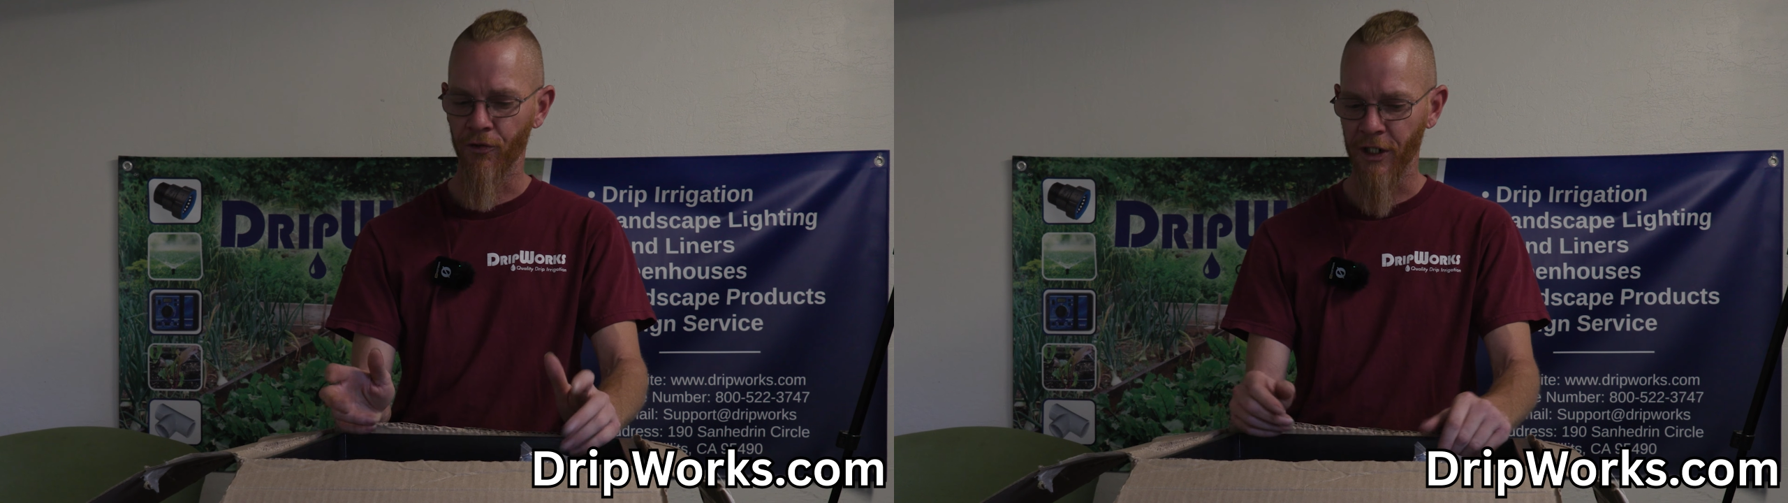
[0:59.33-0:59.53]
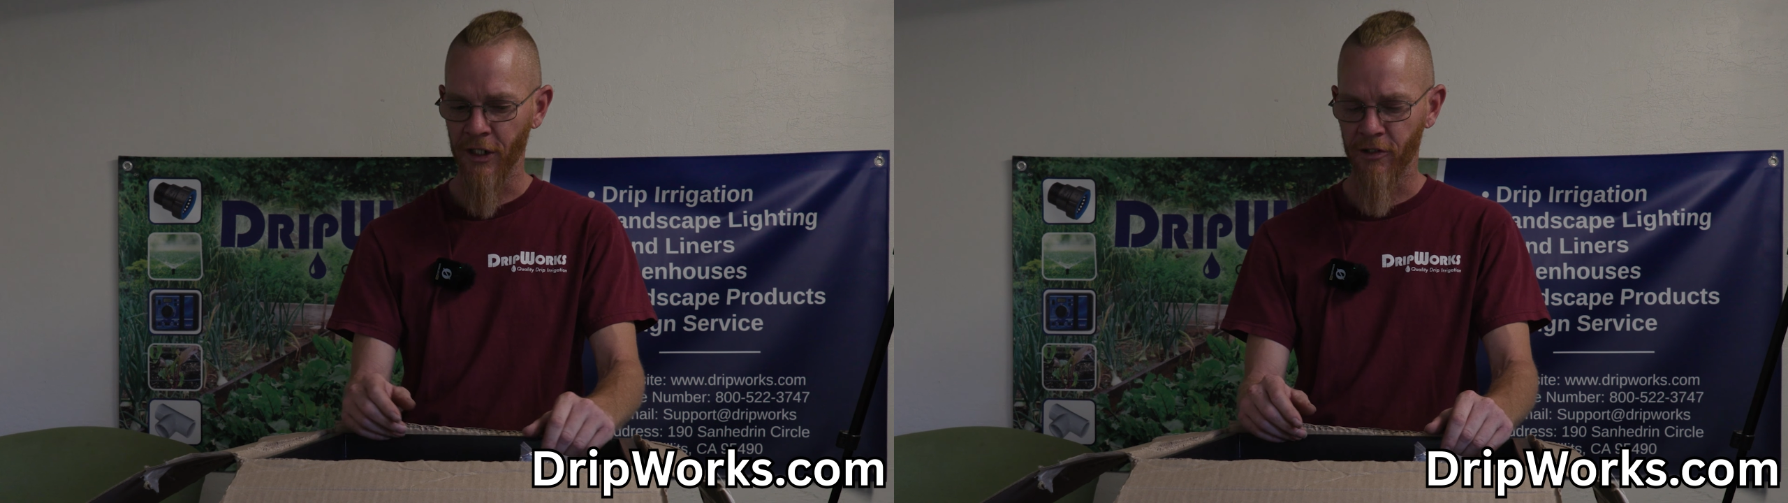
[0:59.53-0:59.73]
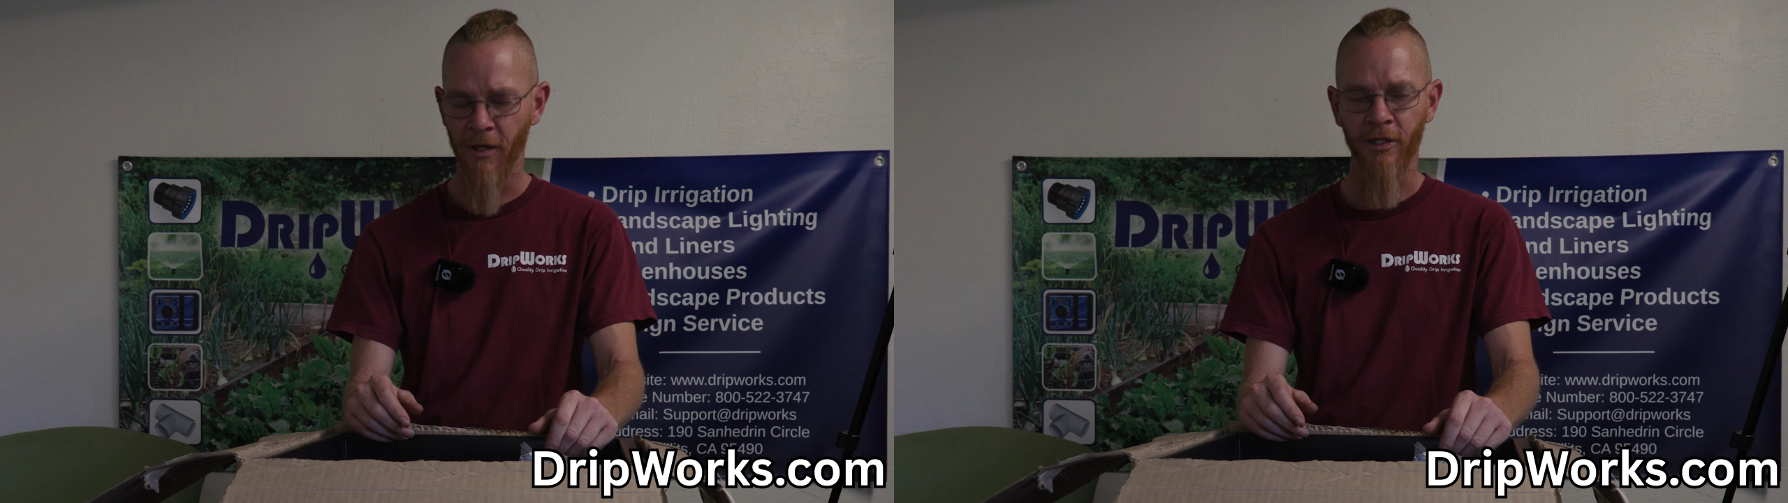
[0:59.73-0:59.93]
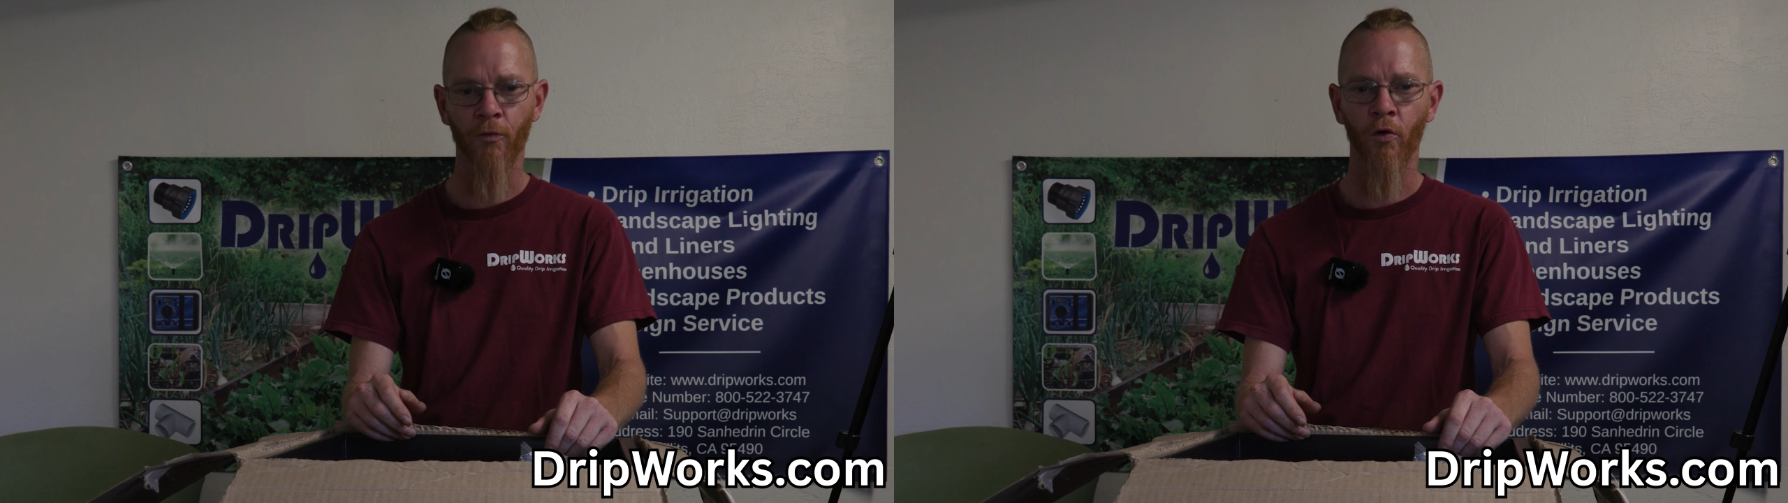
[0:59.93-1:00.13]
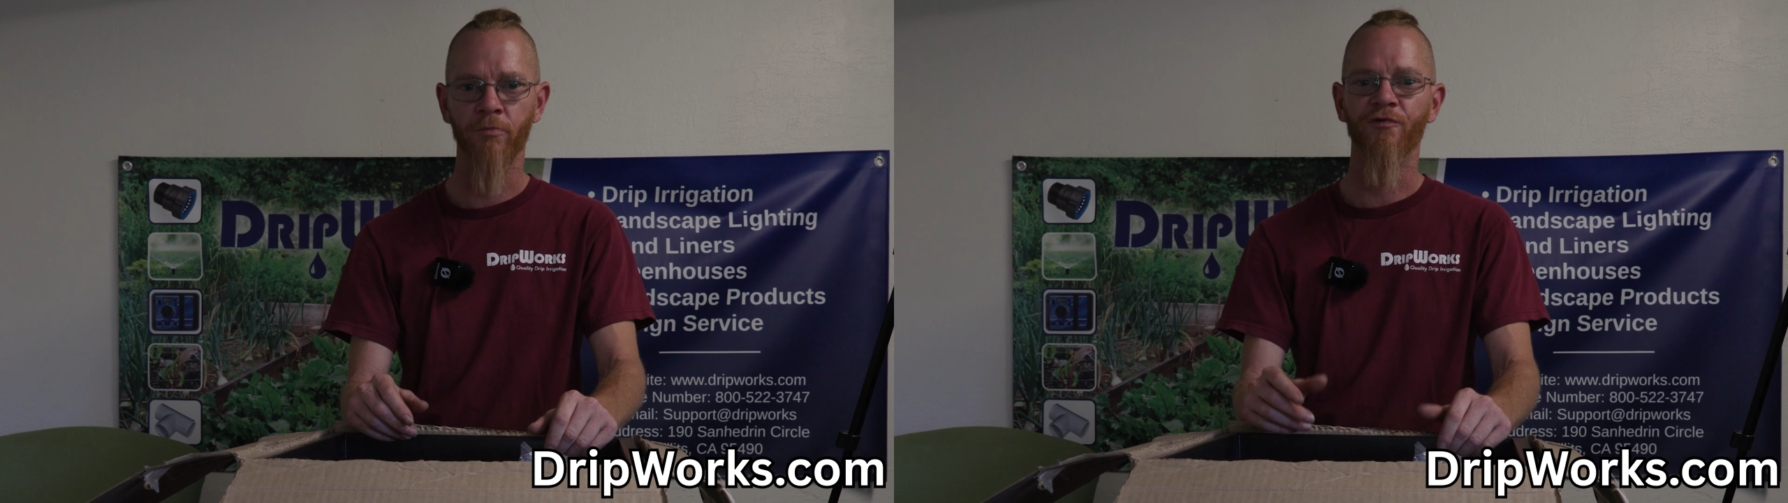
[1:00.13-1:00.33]
need to make
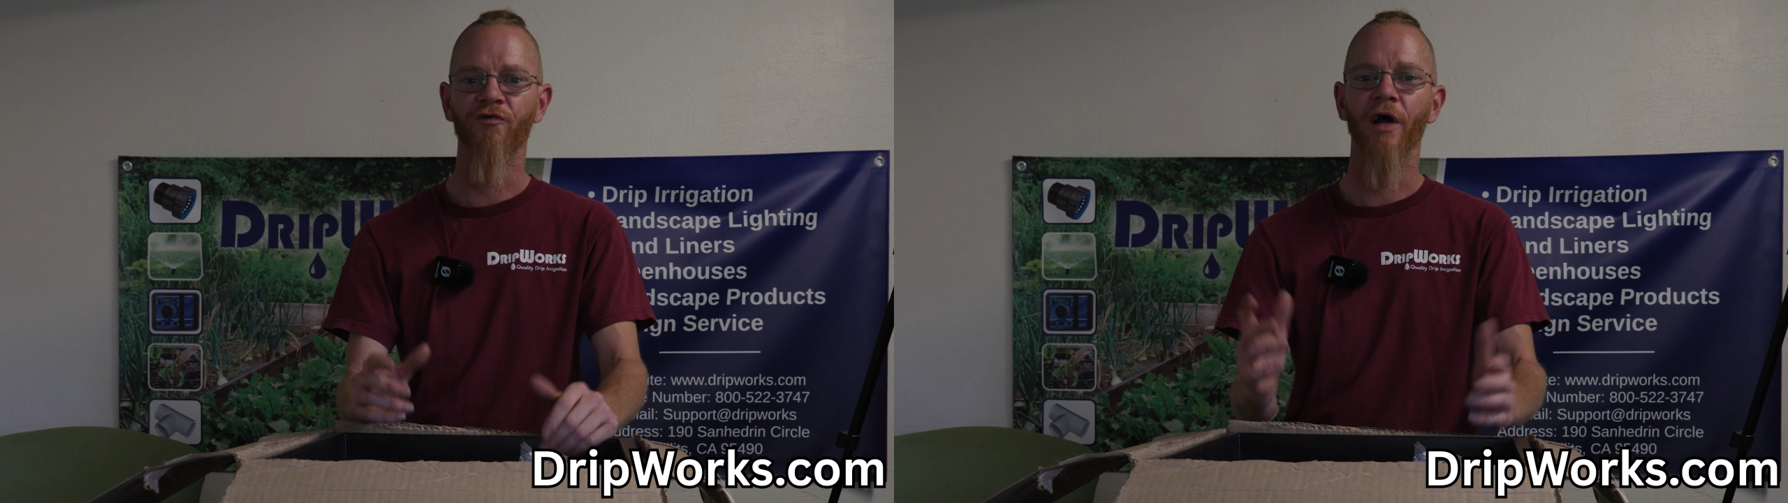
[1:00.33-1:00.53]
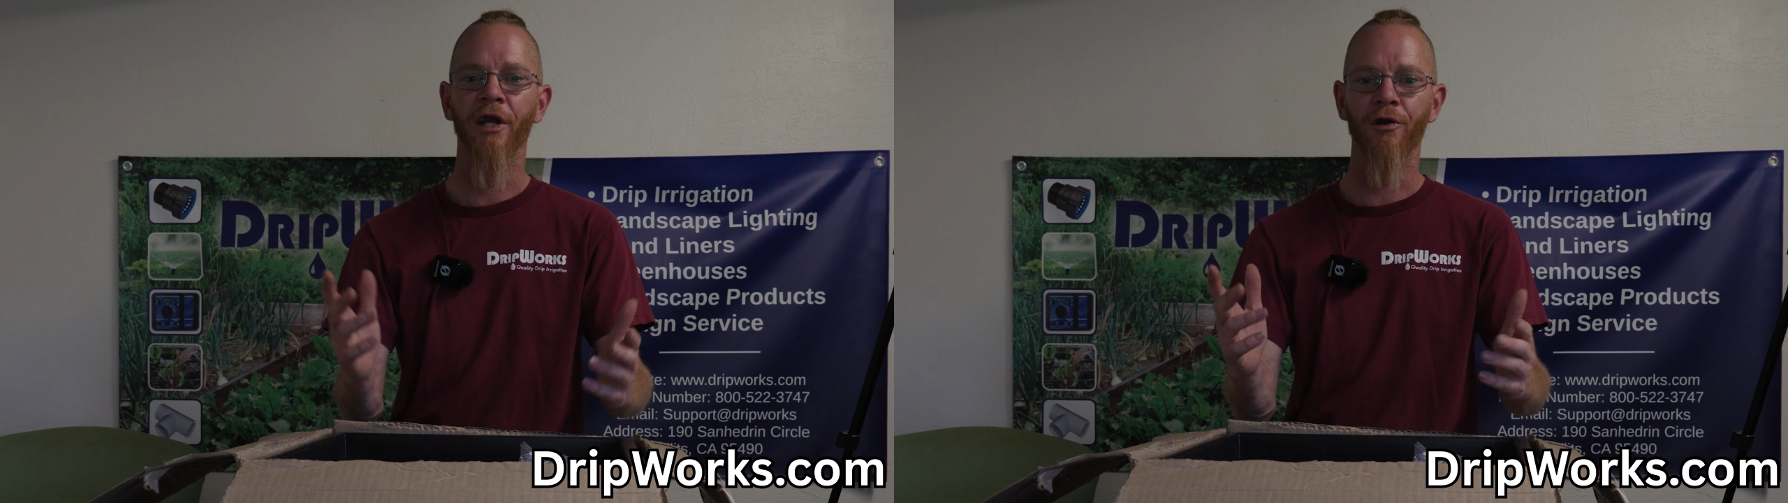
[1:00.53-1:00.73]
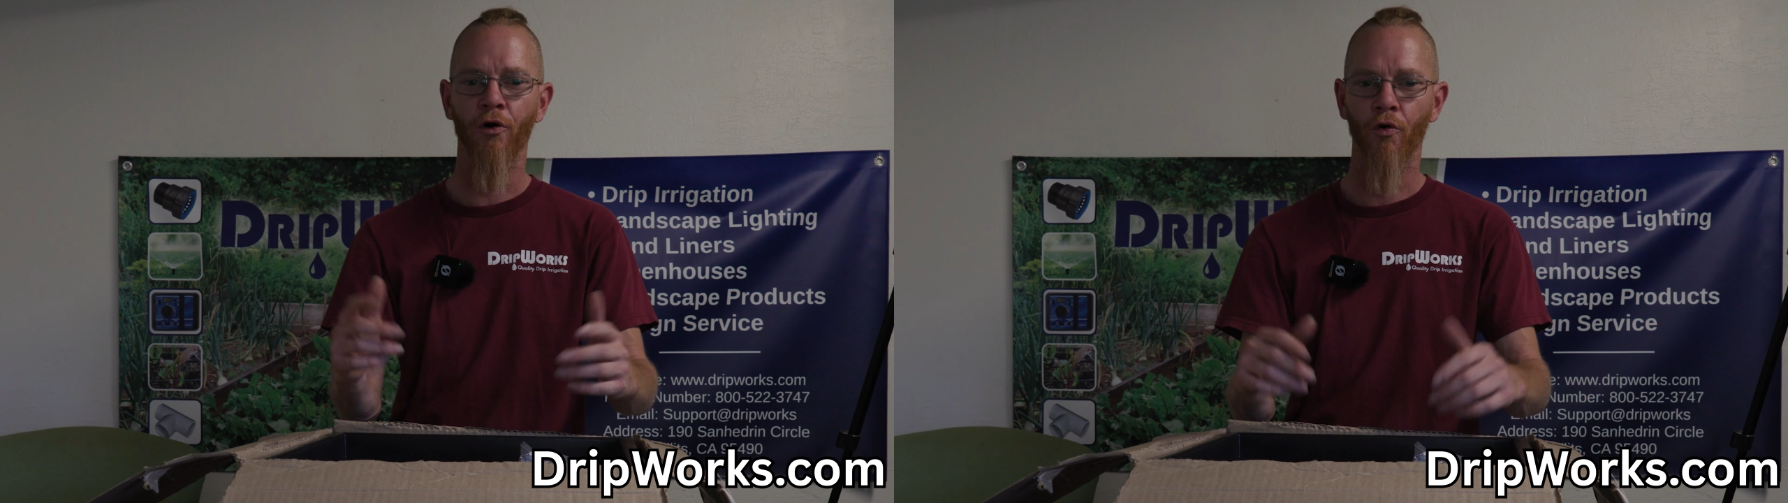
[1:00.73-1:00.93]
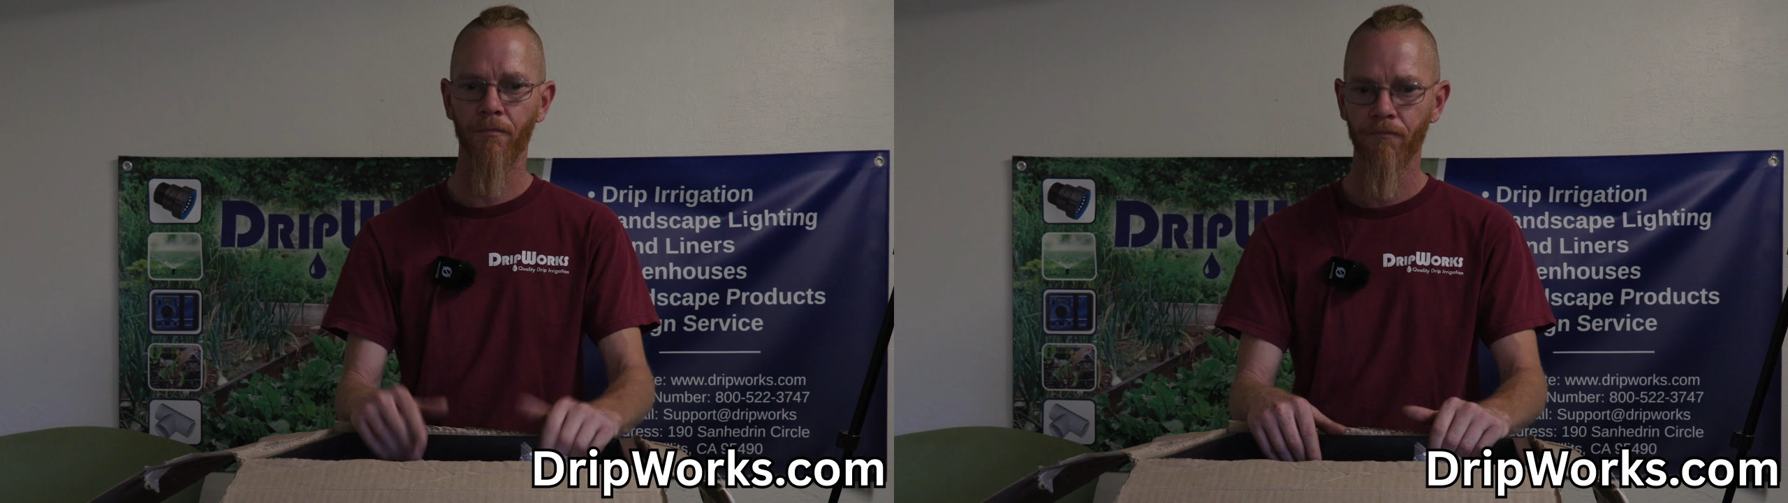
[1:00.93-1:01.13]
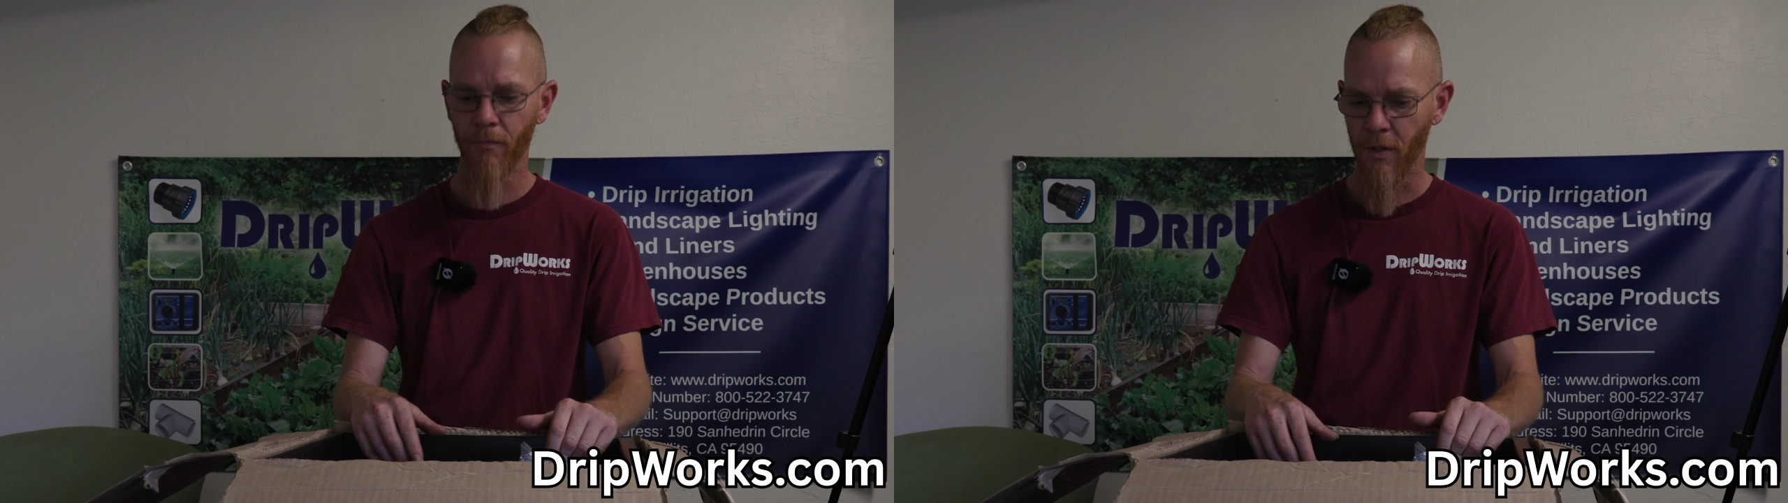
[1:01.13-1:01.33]
your worms feel right at home.